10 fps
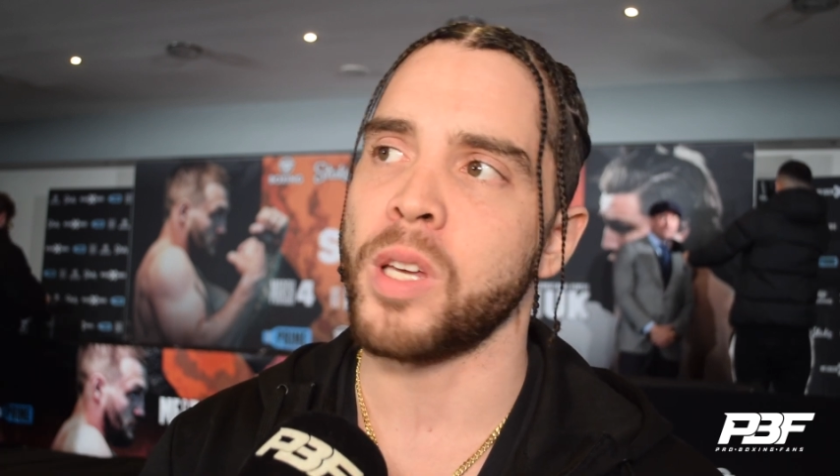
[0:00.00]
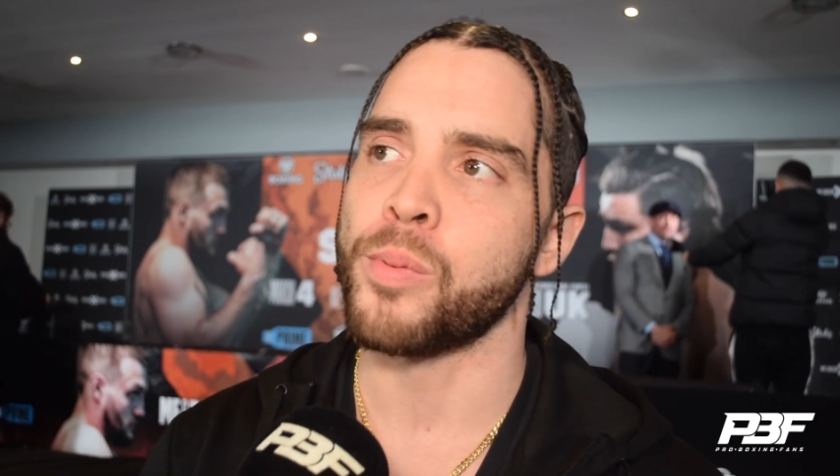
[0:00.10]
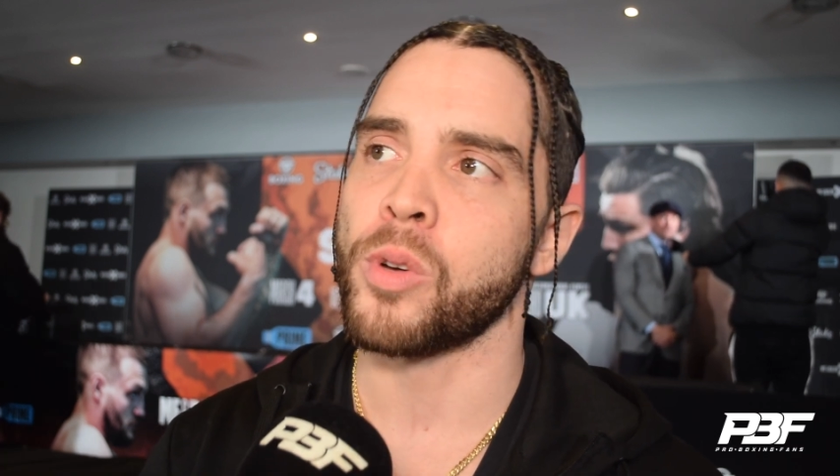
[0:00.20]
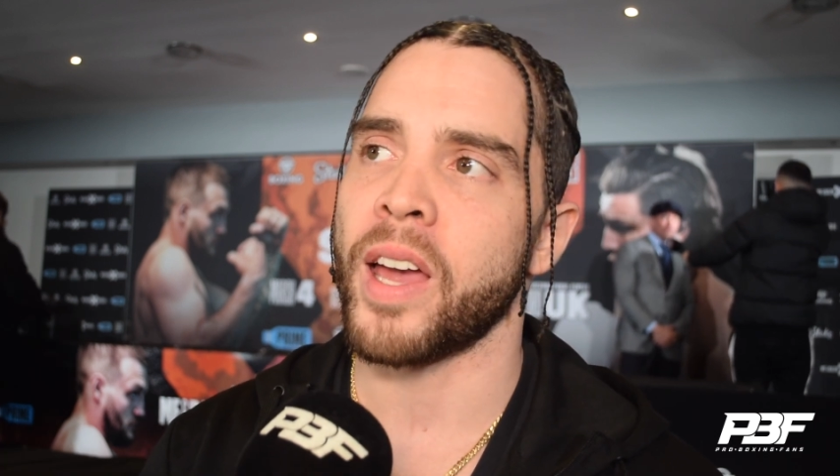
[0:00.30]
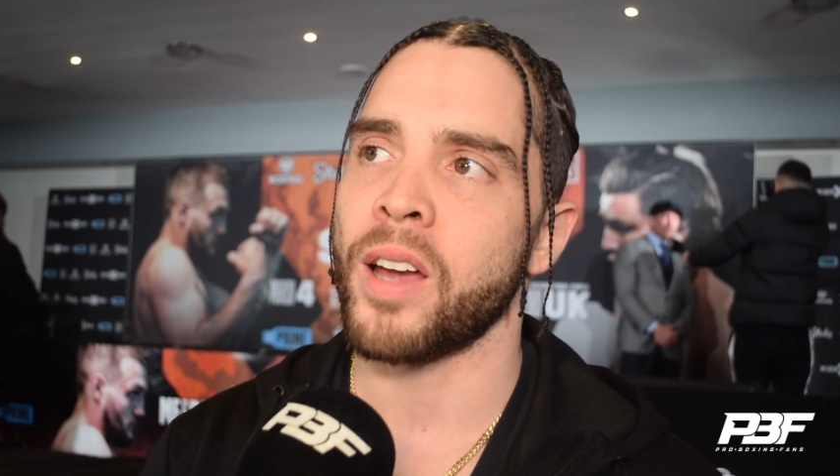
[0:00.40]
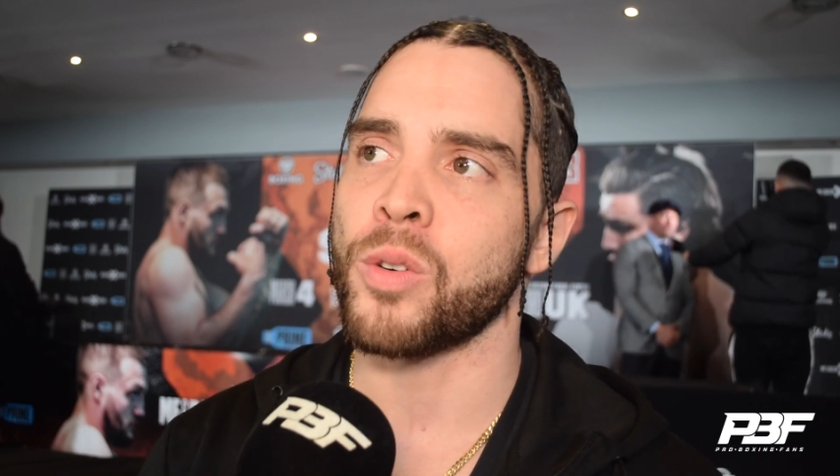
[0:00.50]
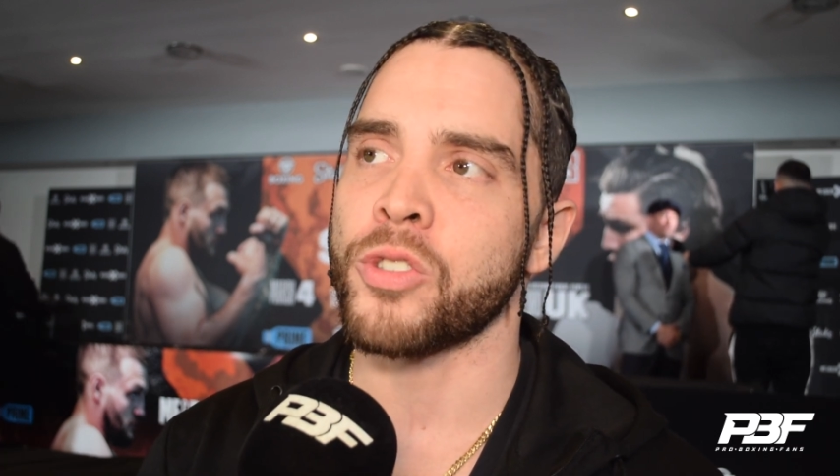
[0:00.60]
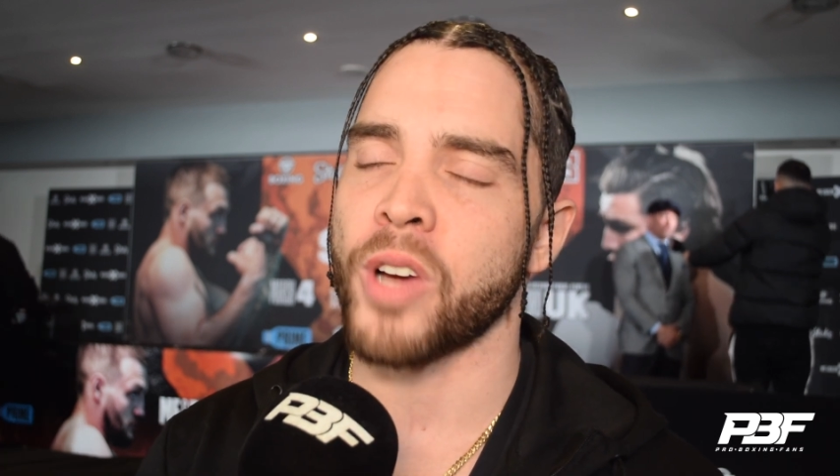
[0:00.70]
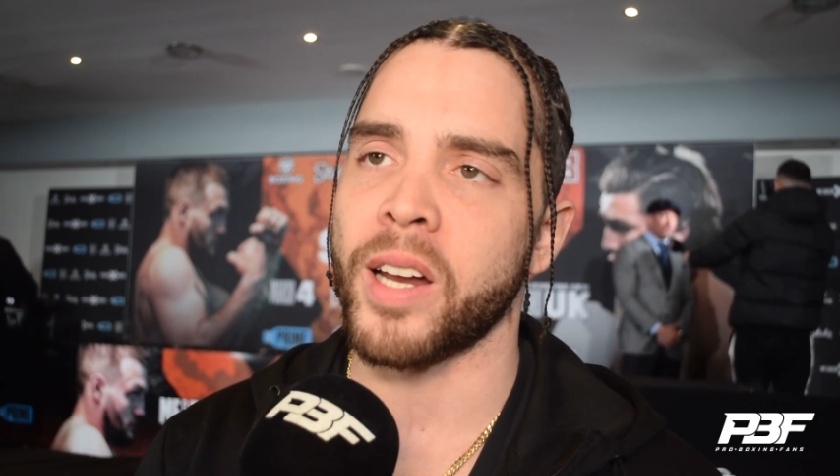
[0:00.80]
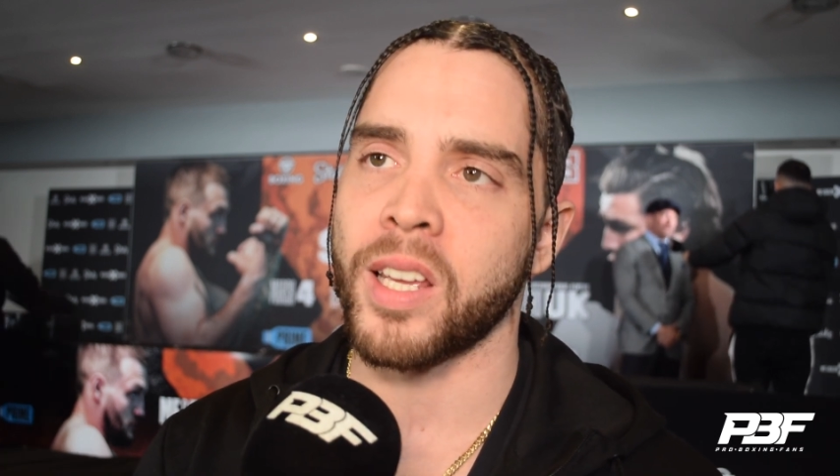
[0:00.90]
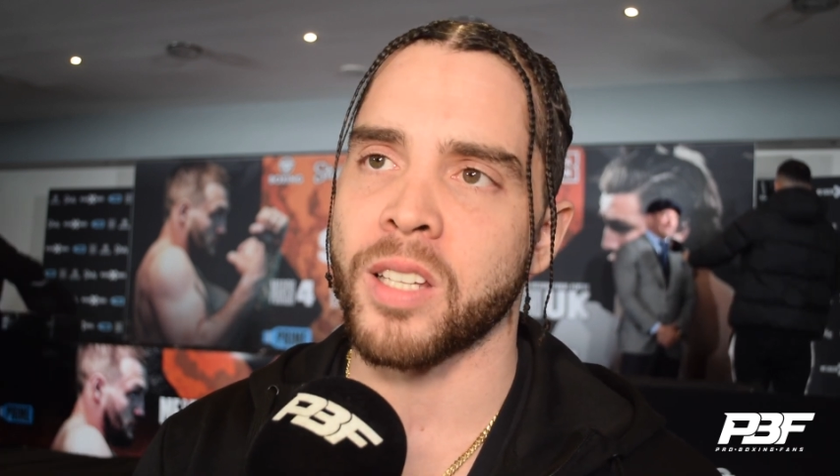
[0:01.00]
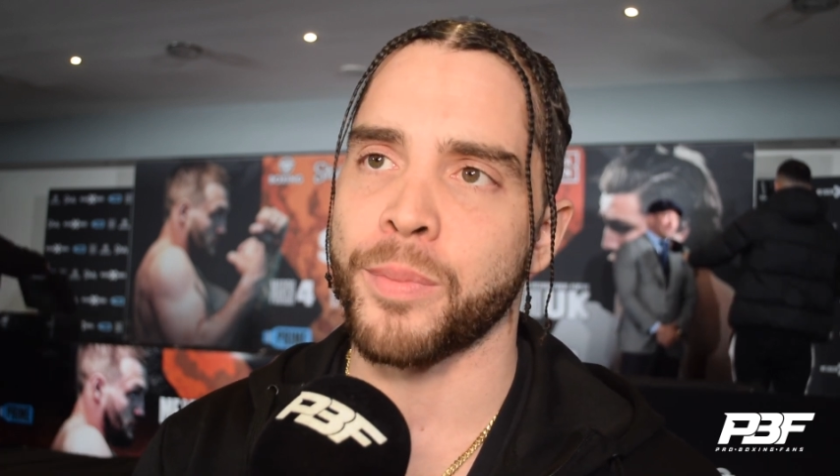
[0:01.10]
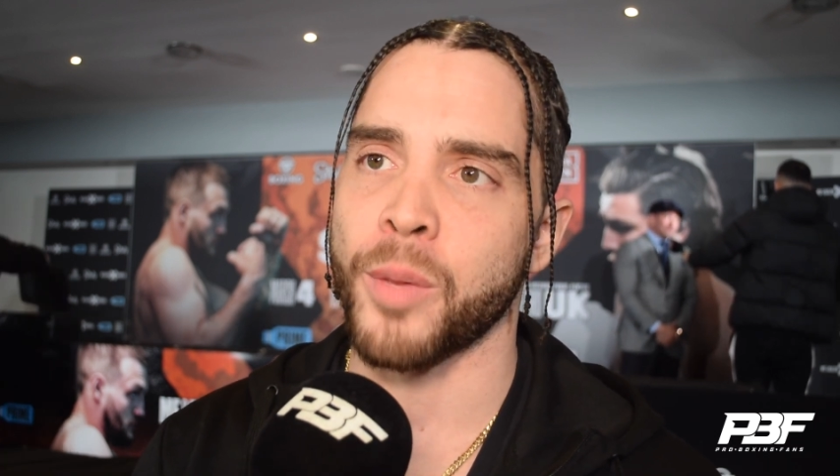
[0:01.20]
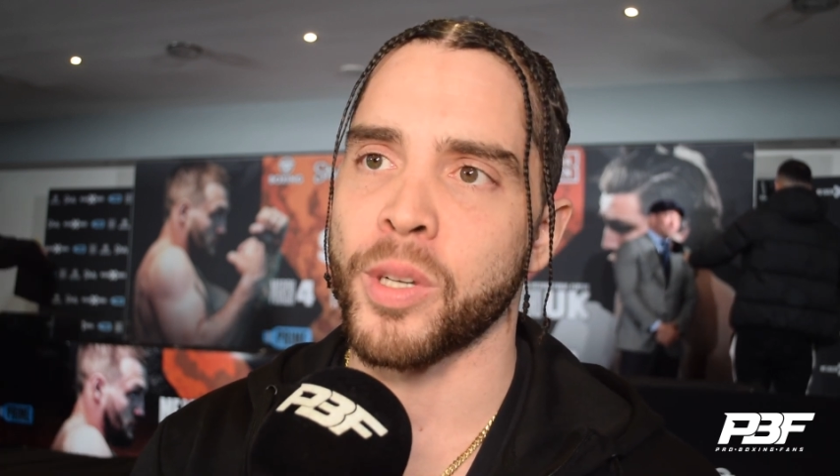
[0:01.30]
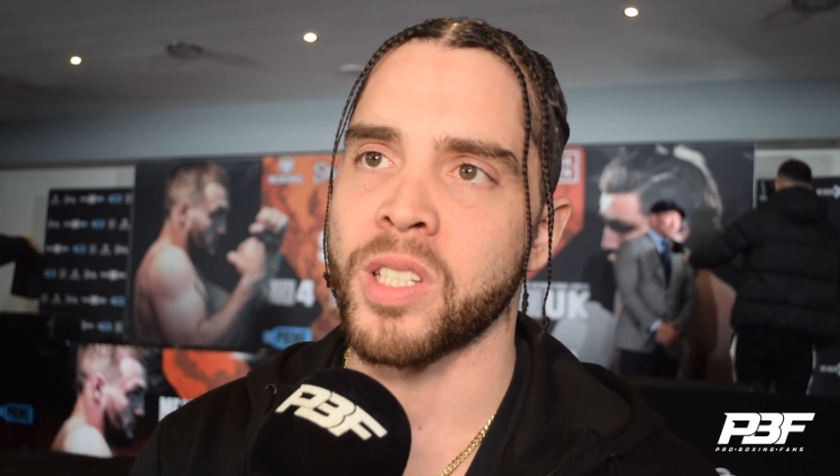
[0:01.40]
people that were trying to get
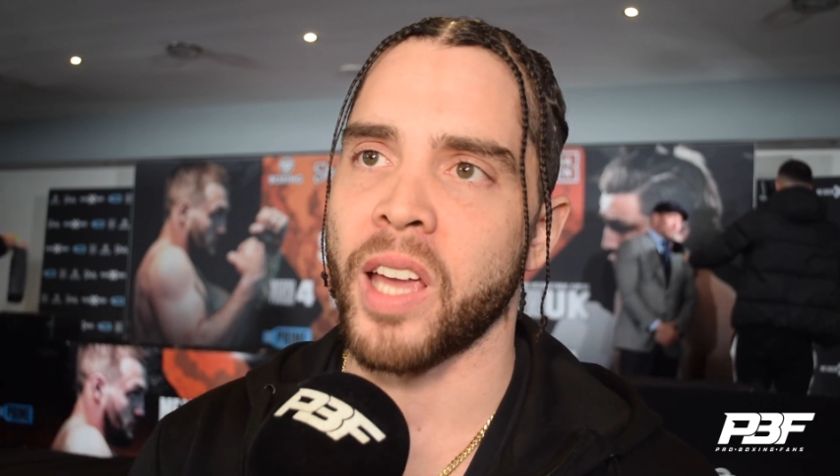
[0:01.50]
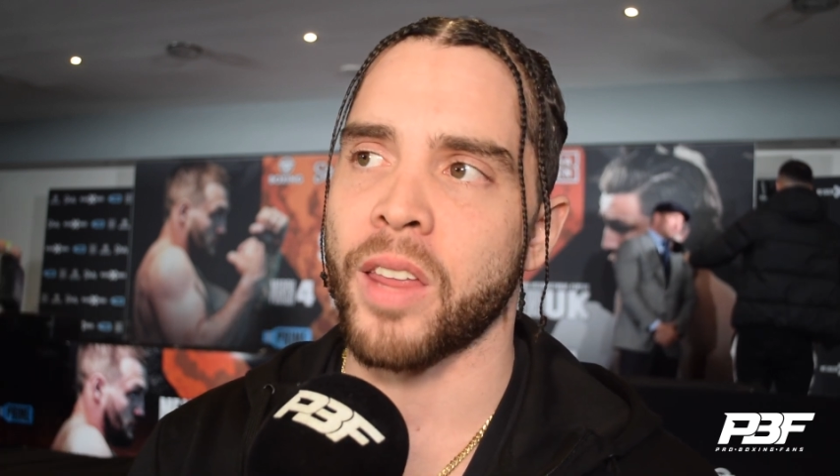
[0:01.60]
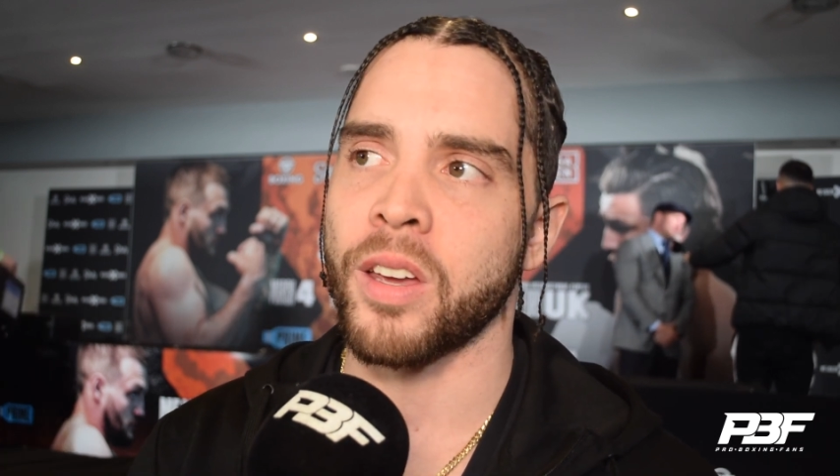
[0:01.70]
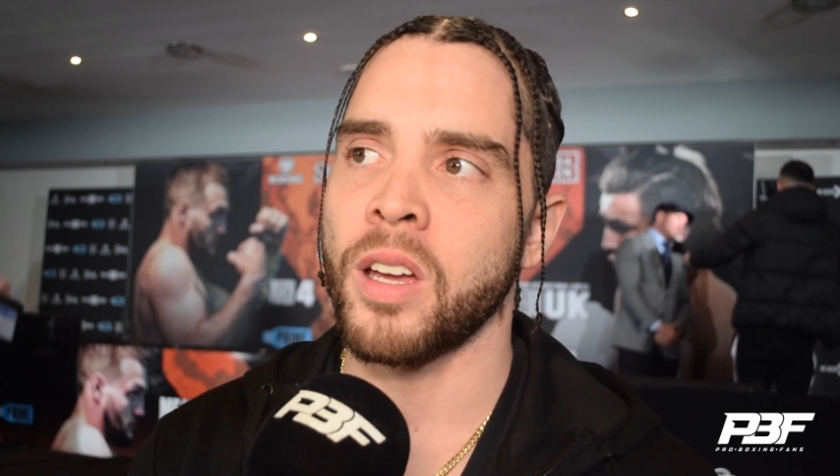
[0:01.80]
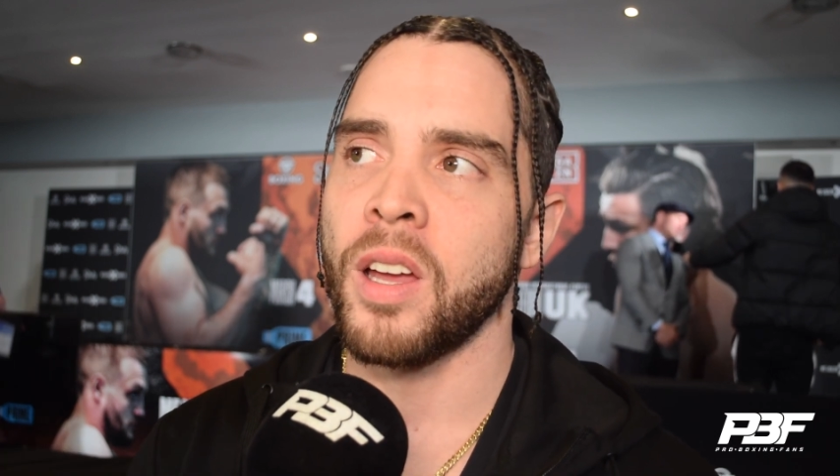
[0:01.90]
something put together,